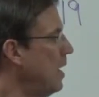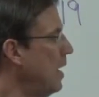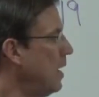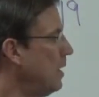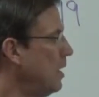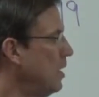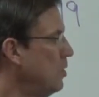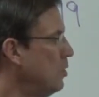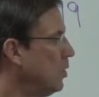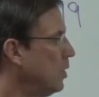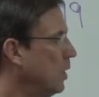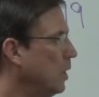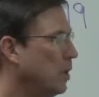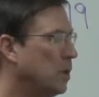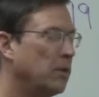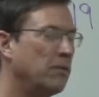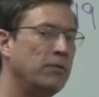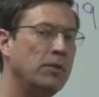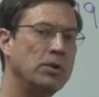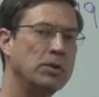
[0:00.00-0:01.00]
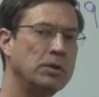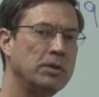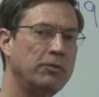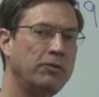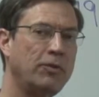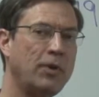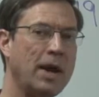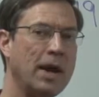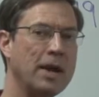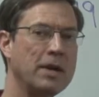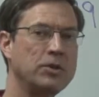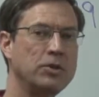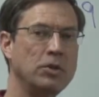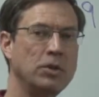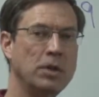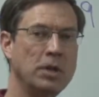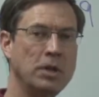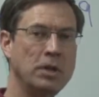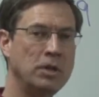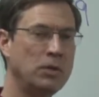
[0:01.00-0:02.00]
and then you can convert the
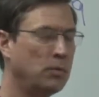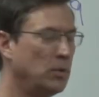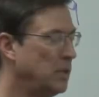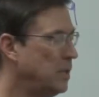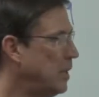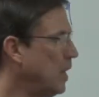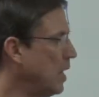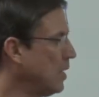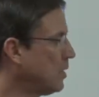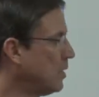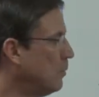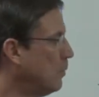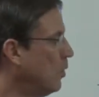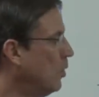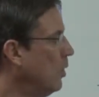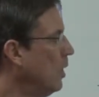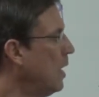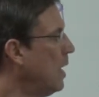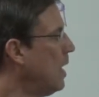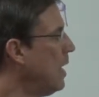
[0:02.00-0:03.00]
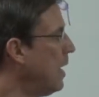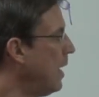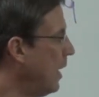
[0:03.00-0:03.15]
fraction into a decimal,